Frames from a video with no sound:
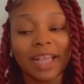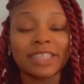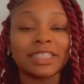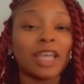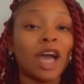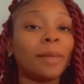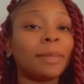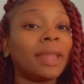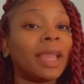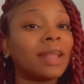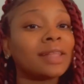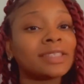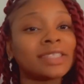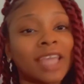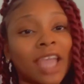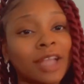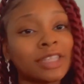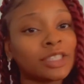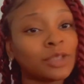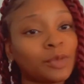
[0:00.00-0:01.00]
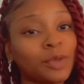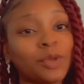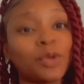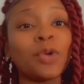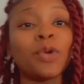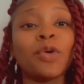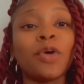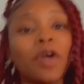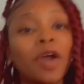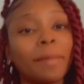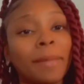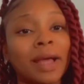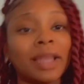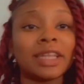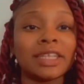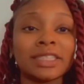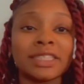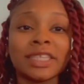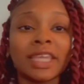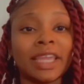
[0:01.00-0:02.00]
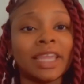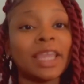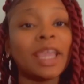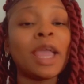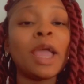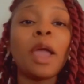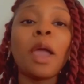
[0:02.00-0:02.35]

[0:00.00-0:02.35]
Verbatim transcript: because I'm here at time to record my little tea.